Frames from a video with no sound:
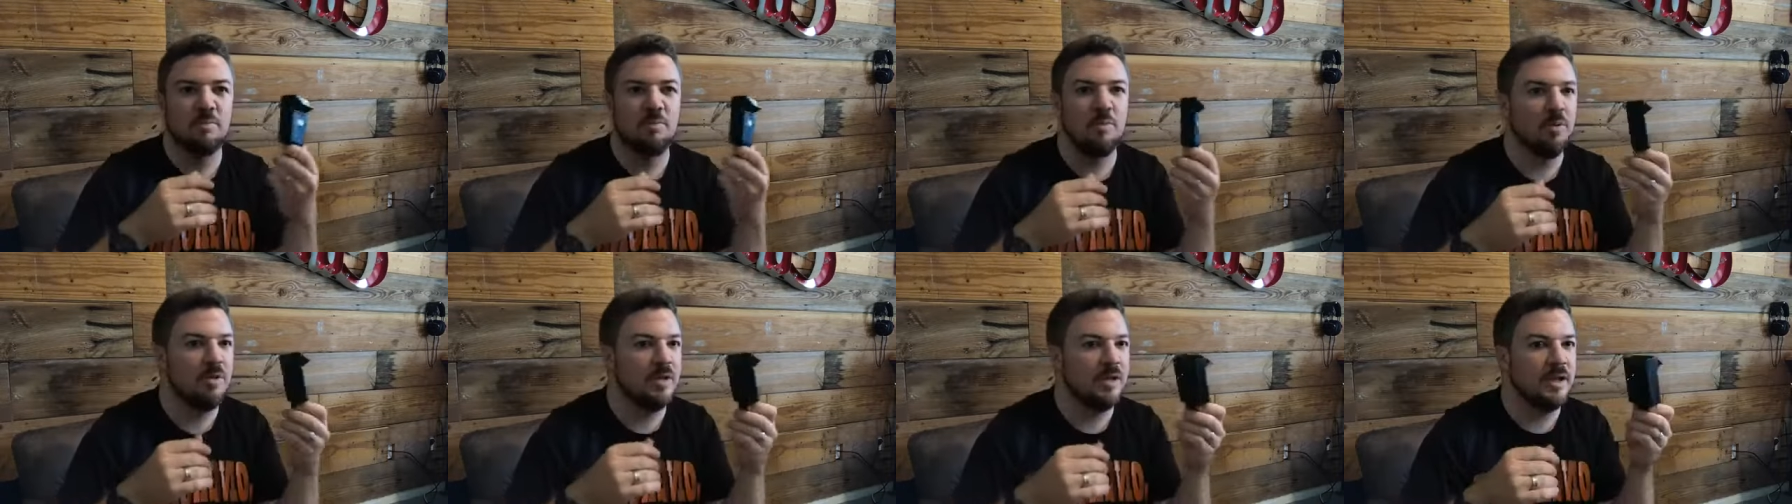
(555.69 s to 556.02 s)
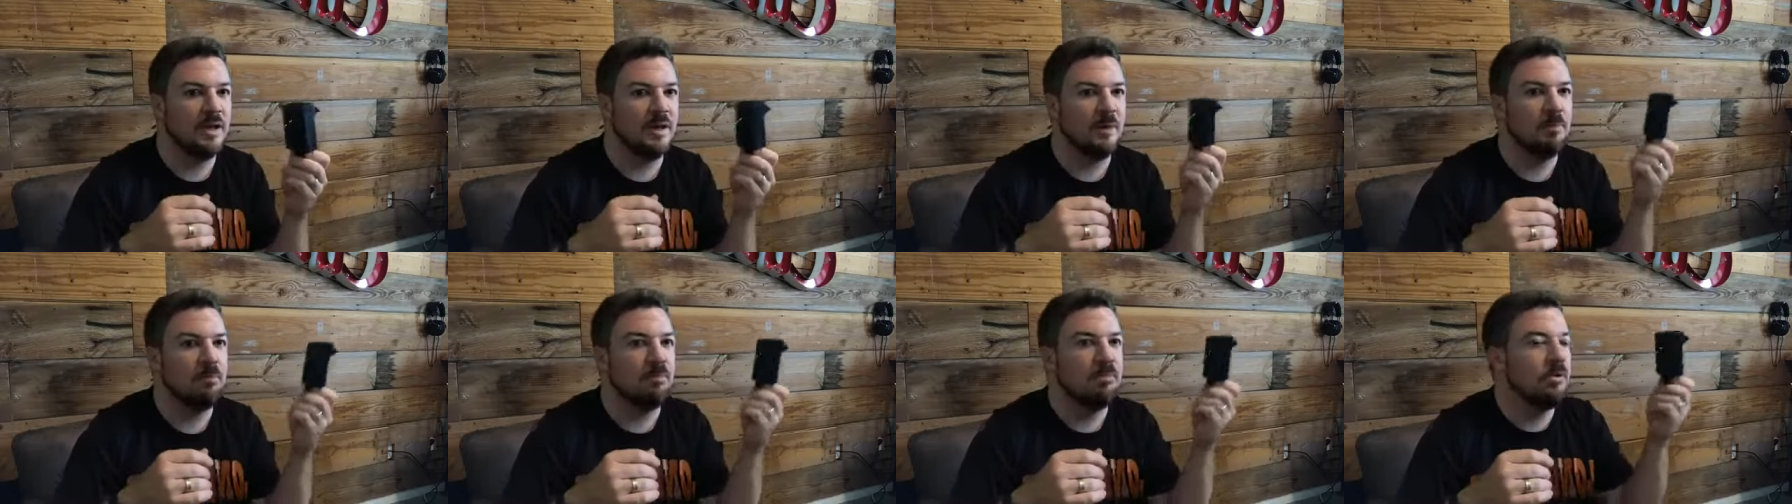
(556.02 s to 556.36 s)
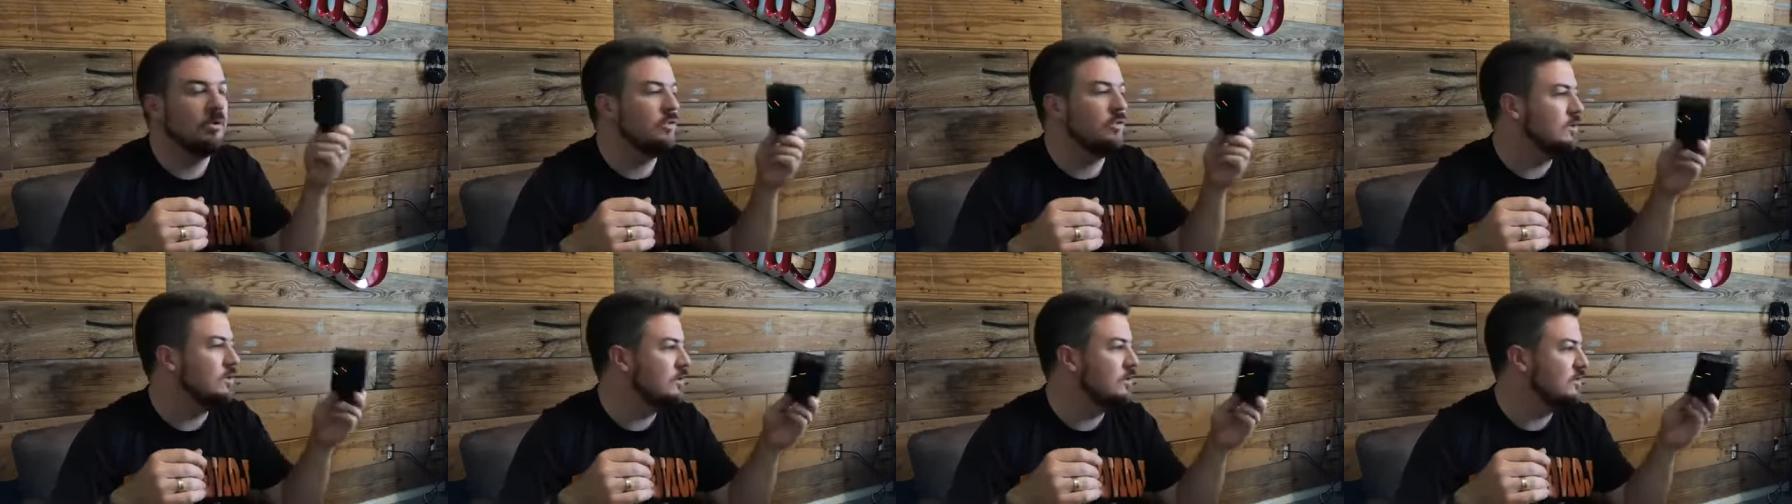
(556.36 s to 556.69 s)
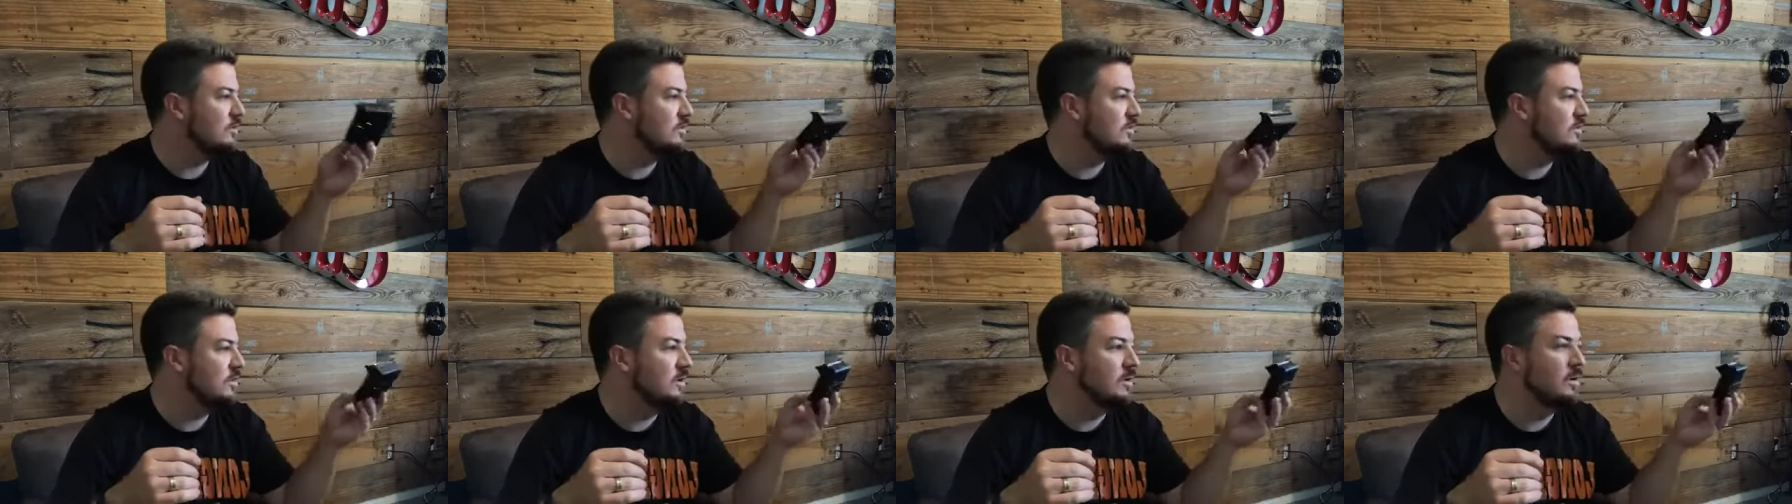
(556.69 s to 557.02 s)
like I'll put
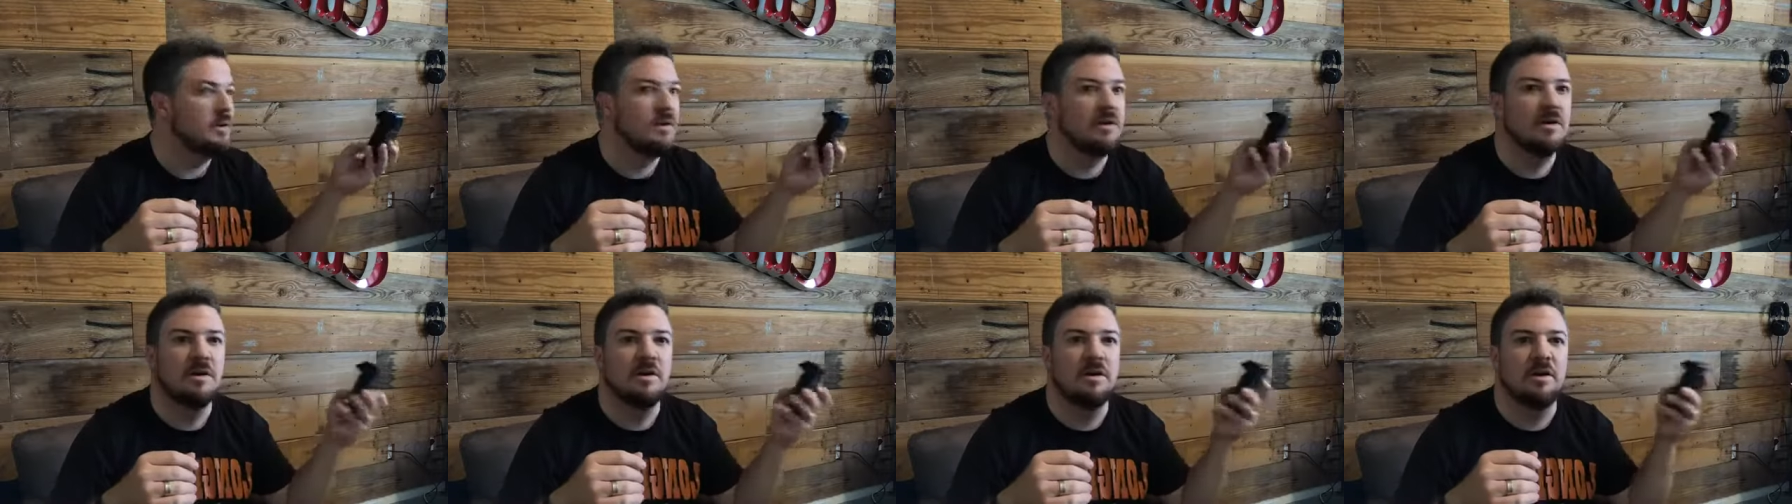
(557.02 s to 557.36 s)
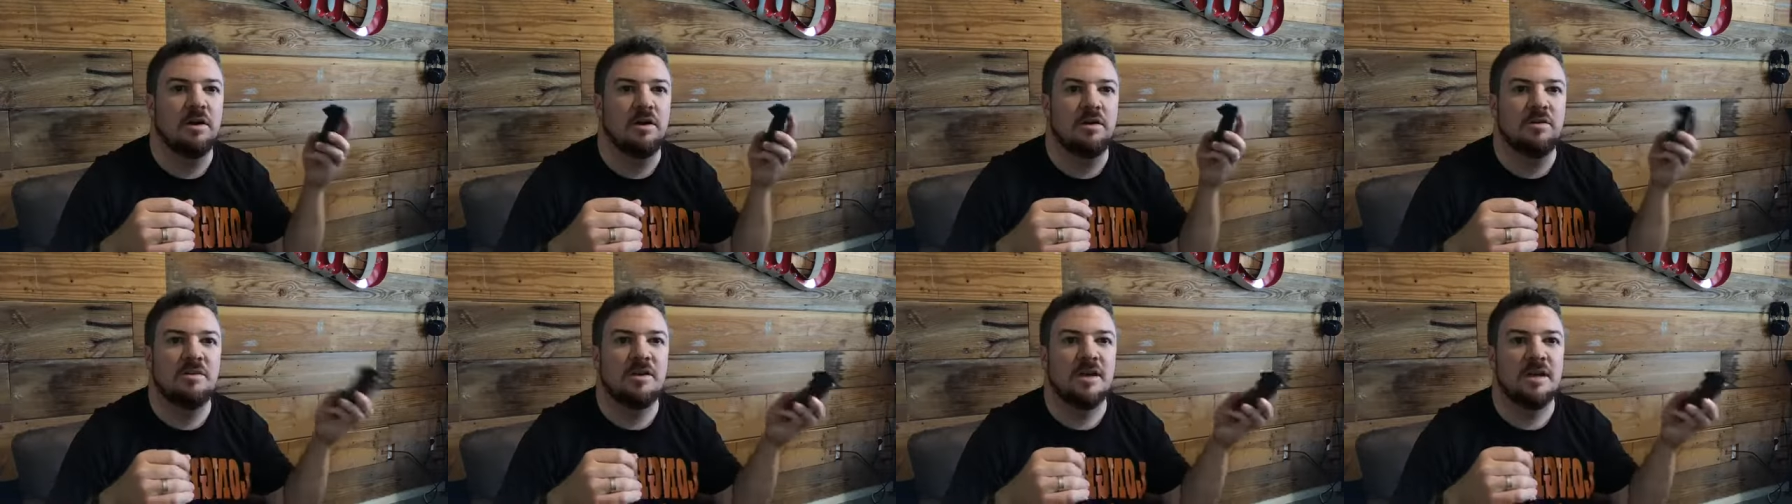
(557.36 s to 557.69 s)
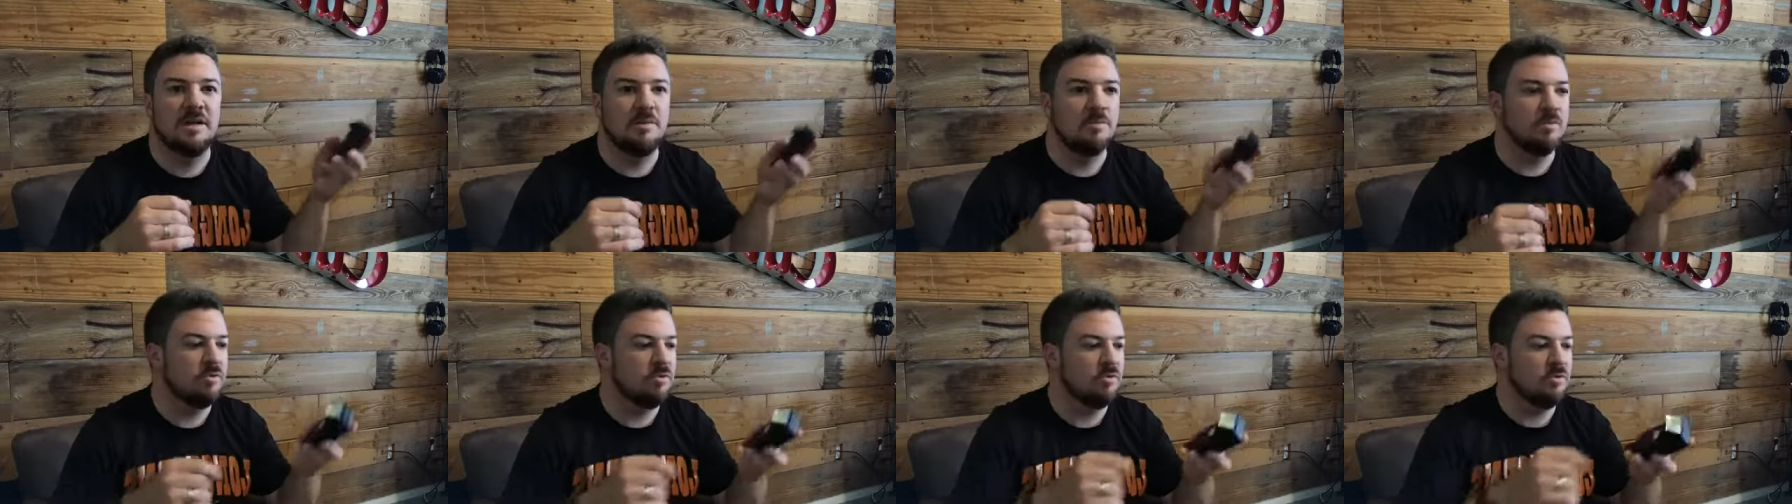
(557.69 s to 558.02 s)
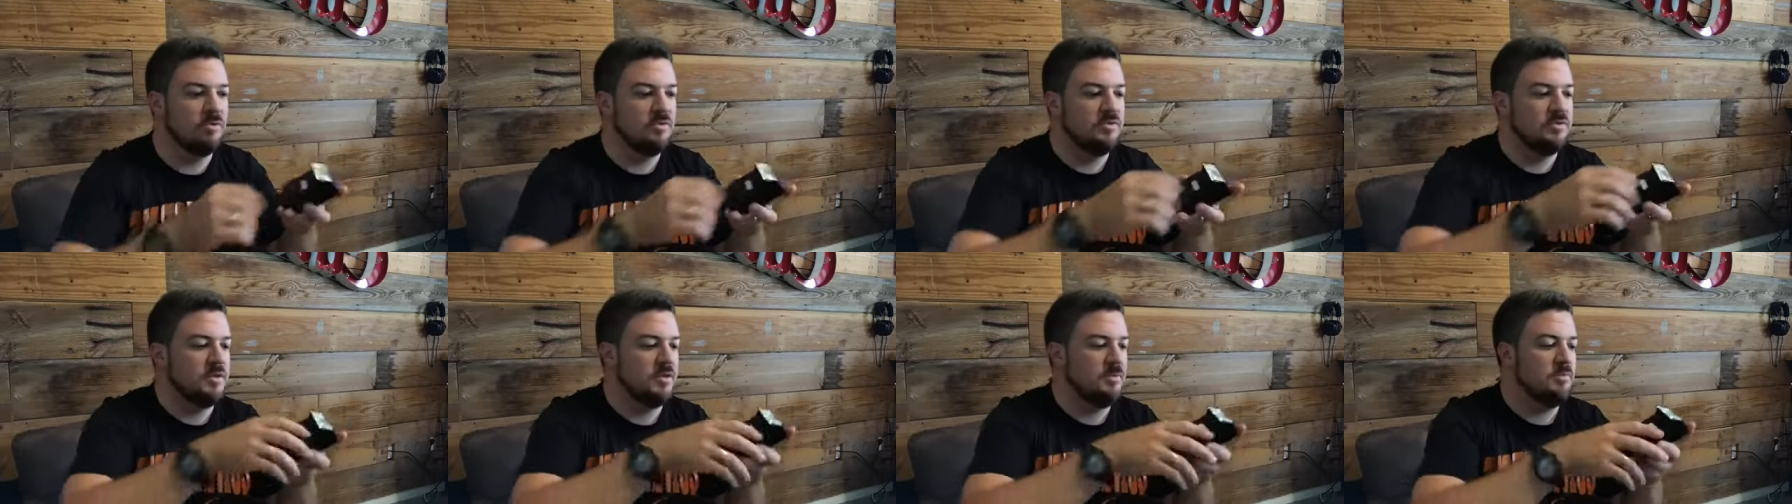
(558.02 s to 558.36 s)
this on a table or
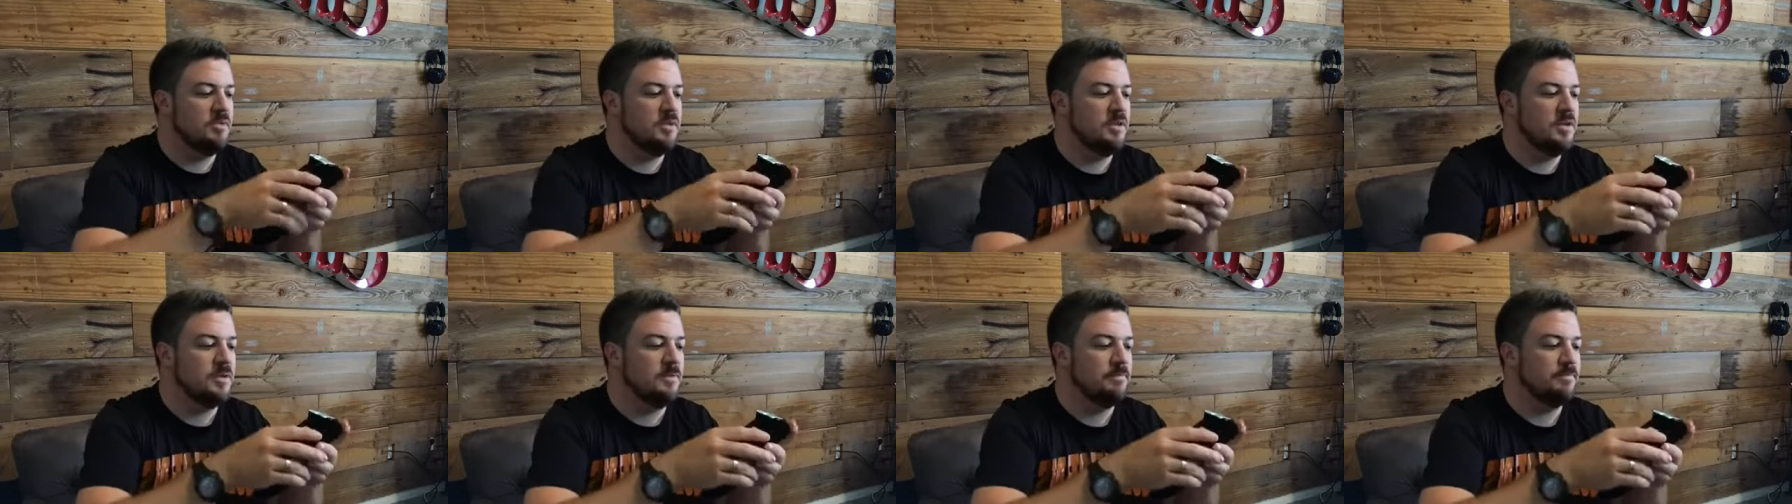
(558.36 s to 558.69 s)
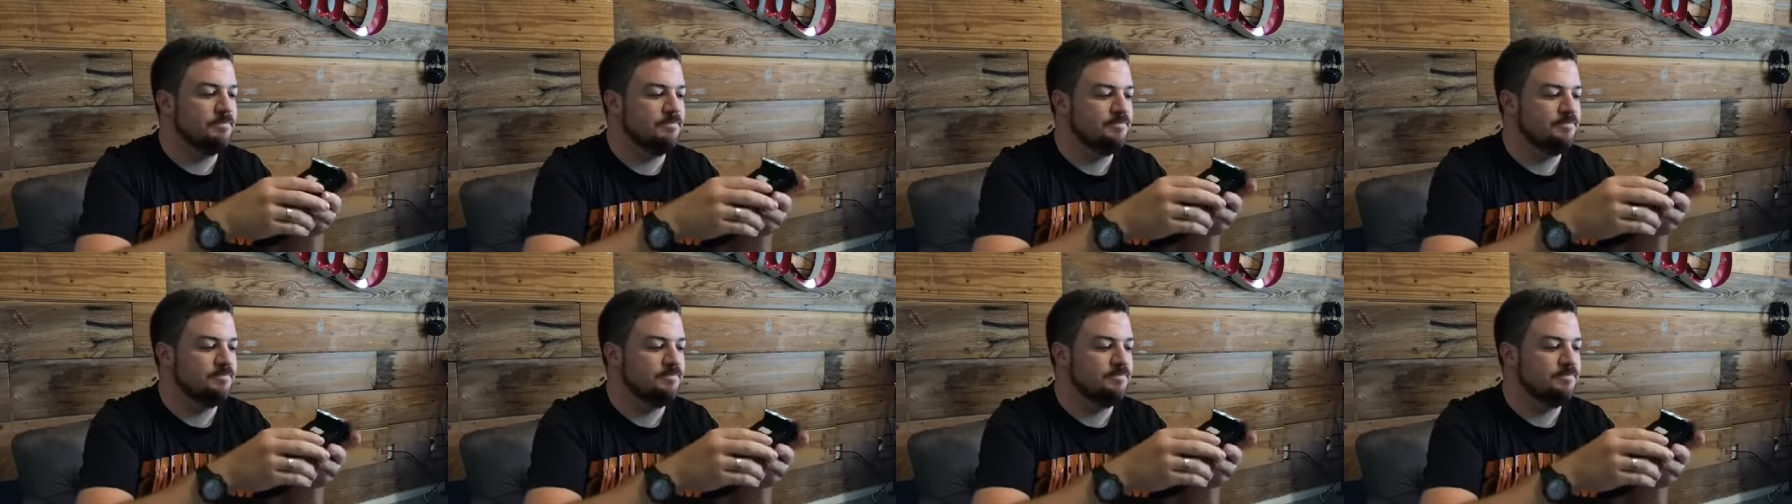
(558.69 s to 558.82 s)
something,